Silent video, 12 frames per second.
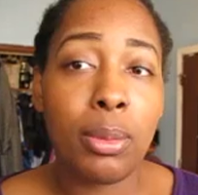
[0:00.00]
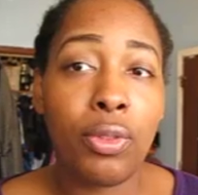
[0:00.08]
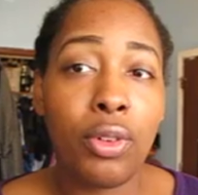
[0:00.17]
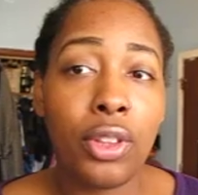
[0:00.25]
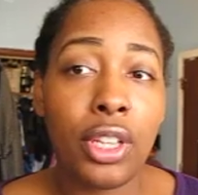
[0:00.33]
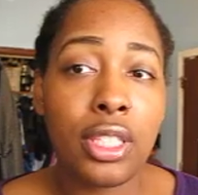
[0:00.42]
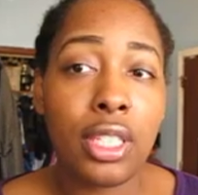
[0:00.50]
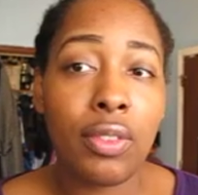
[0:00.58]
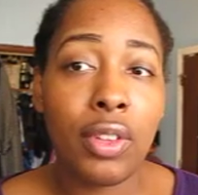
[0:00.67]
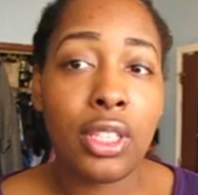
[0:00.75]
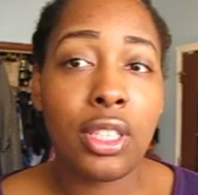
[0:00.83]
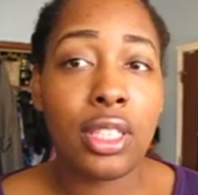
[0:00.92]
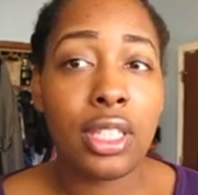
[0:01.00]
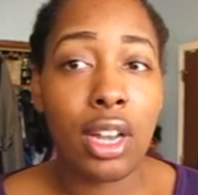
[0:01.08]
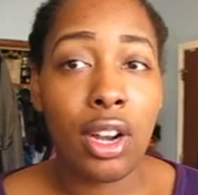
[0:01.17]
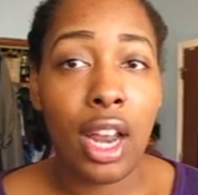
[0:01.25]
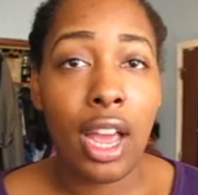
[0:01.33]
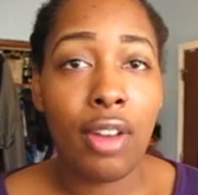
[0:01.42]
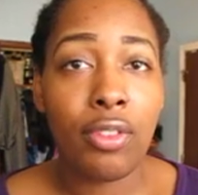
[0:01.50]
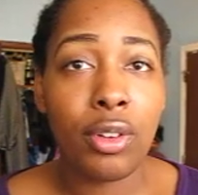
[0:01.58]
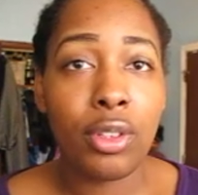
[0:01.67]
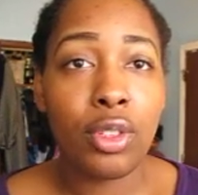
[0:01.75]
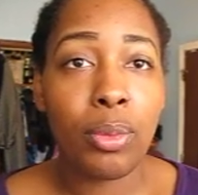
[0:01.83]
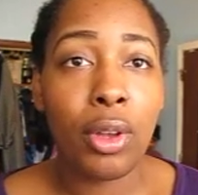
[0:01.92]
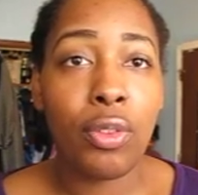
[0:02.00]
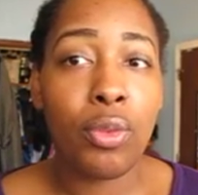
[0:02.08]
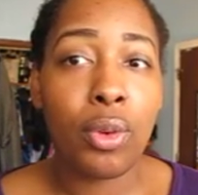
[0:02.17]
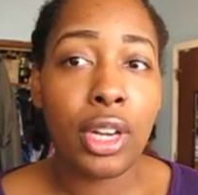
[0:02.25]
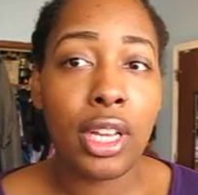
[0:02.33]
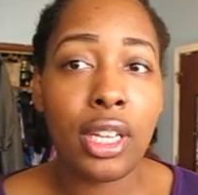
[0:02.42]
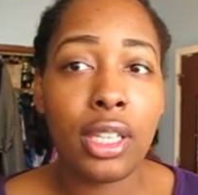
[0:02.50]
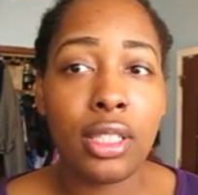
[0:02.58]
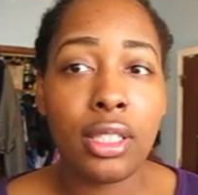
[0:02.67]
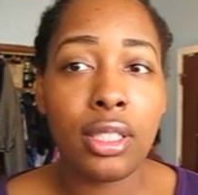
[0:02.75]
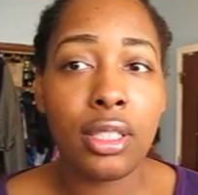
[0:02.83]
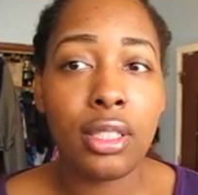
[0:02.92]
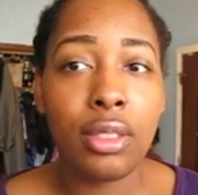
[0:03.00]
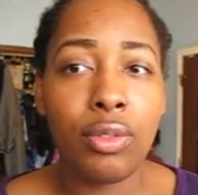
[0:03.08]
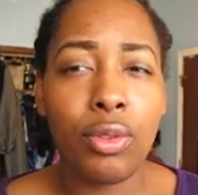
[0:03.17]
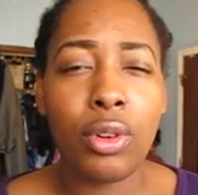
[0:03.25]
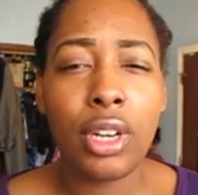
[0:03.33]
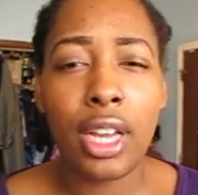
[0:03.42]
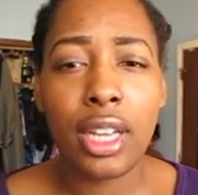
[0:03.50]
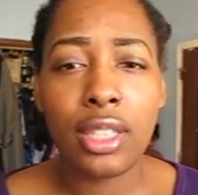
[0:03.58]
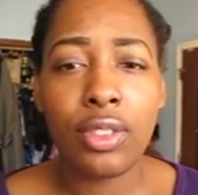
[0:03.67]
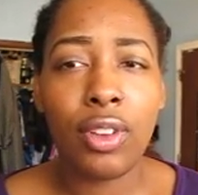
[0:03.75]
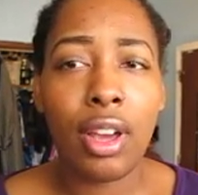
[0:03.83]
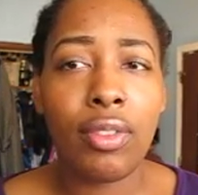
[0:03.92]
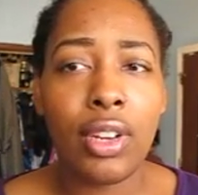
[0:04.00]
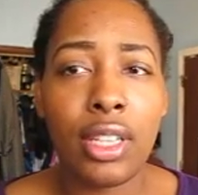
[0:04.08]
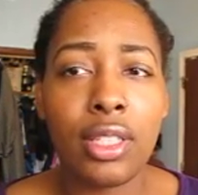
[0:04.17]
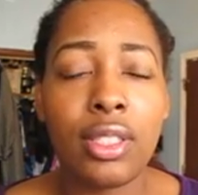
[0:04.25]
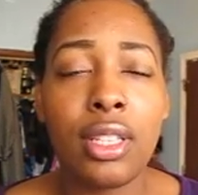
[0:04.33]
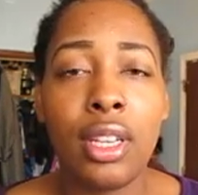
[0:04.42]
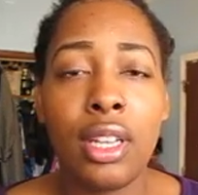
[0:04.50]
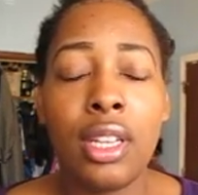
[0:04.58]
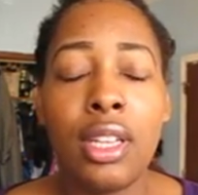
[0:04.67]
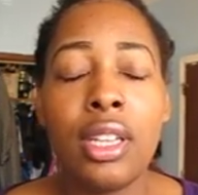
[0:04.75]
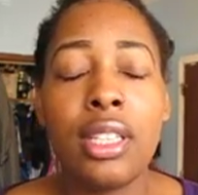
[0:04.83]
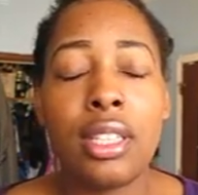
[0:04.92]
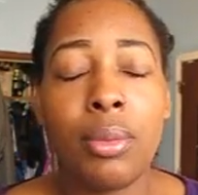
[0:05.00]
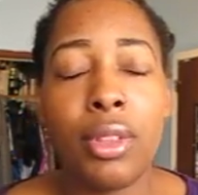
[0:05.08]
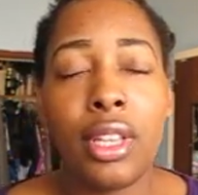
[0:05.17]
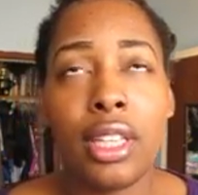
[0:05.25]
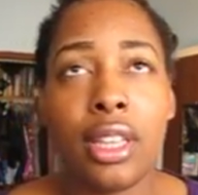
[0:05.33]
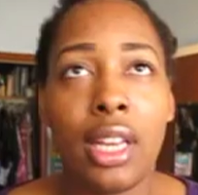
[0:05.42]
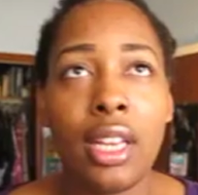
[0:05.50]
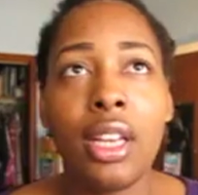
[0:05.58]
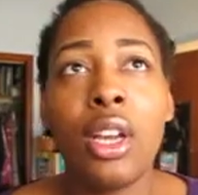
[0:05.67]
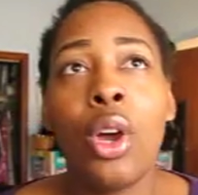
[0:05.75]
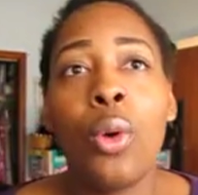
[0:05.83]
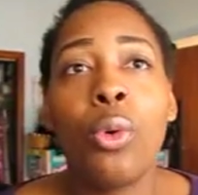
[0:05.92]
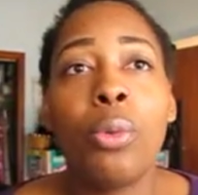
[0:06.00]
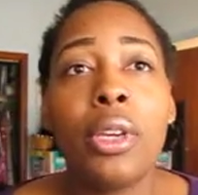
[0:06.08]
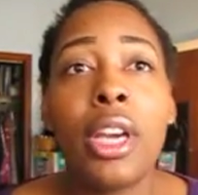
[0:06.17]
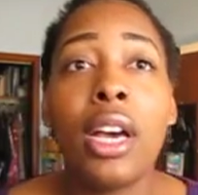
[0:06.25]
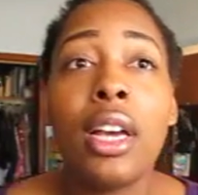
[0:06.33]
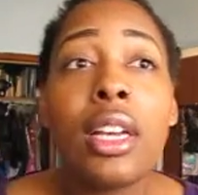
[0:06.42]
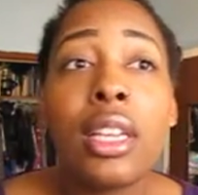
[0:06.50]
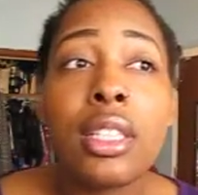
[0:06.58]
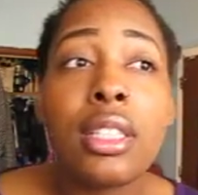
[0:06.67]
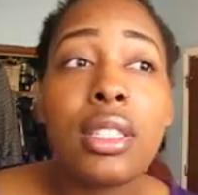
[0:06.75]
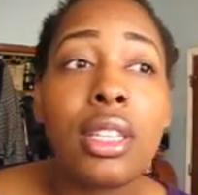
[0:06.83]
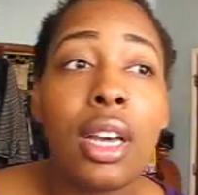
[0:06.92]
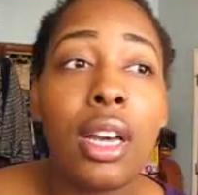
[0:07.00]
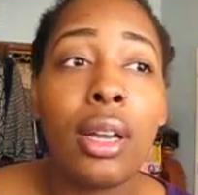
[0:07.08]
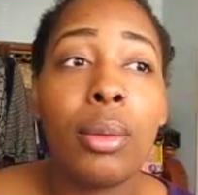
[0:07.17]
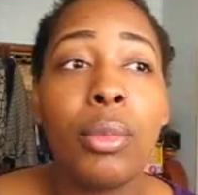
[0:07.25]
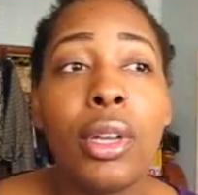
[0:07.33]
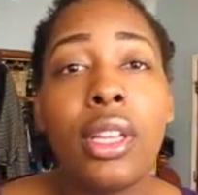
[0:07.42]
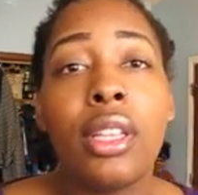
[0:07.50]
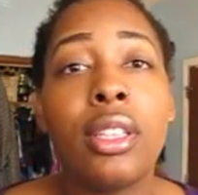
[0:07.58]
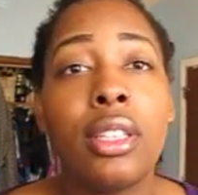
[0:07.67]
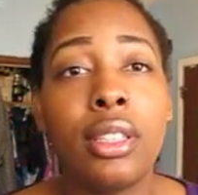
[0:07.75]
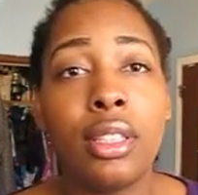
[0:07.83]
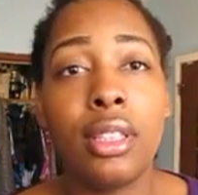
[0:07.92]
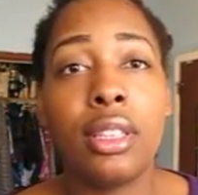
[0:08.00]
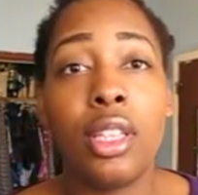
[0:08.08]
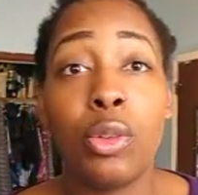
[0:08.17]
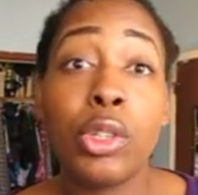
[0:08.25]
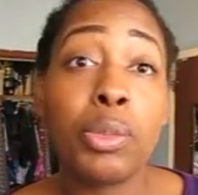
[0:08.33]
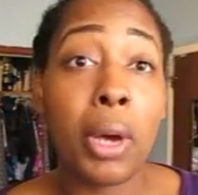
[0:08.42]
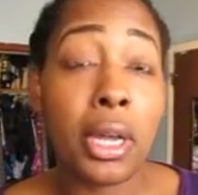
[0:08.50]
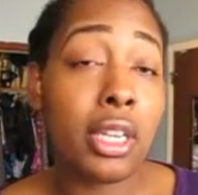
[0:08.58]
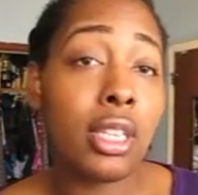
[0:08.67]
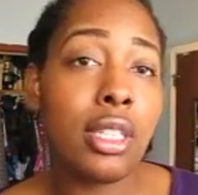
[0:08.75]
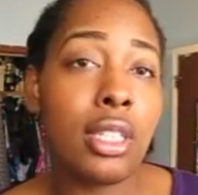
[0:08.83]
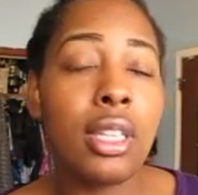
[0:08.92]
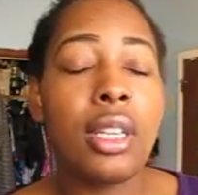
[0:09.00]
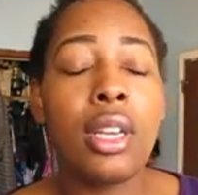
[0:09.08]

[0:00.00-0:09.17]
before Thanksgiving to the Saturday after. So about 4 days, 4 nights, 5 days, something like that. Well, because the respondent